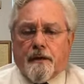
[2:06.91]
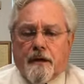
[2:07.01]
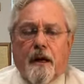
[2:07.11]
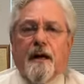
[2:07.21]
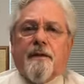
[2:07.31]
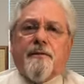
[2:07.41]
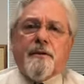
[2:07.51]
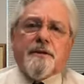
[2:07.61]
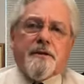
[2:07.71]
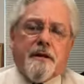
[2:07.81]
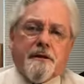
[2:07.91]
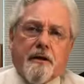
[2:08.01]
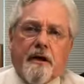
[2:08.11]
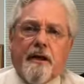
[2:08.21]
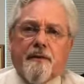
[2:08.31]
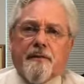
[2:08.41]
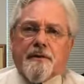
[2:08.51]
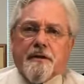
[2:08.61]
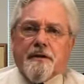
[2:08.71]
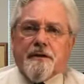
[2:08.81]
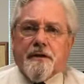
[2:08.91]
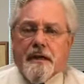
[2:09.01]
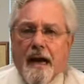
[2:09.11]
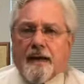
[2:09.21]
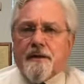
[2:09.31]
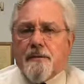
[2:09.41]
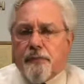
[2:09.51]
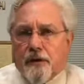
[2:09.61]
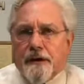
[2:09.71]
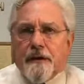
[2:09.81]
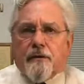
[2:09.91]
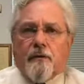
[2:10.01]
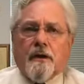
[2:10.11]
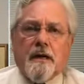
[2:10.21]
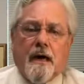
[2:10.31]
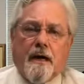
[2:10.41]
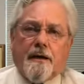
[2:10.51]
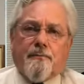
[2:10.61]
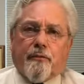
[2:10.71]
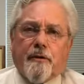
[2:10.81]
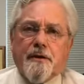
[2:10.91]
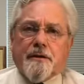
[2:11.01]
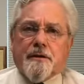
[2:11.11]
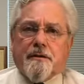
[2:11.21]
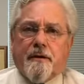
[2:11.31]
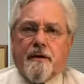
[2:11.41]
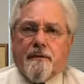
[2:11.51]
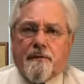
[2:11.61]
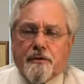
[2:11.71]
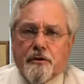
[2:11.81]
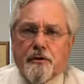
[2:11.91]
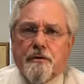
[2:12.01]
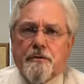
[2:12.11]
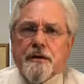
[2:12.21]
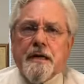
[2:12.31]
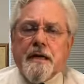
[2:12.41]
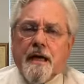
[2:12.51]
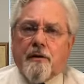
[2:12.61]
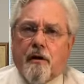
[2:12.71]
uh, Caiaphas, and Caiaphas is the acting political high priest of the Jews,